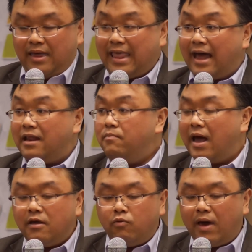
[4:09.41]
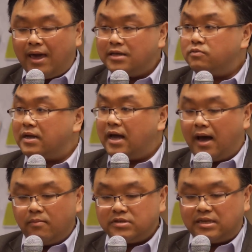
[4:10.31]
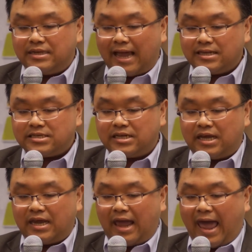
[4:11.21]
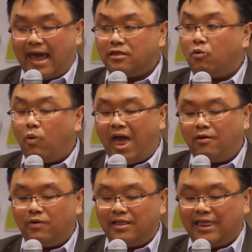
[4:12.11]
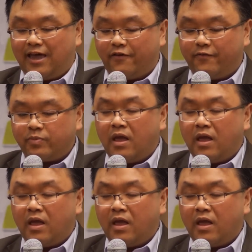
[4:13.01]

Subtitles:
That in many ways, when it comes to density and the way we live,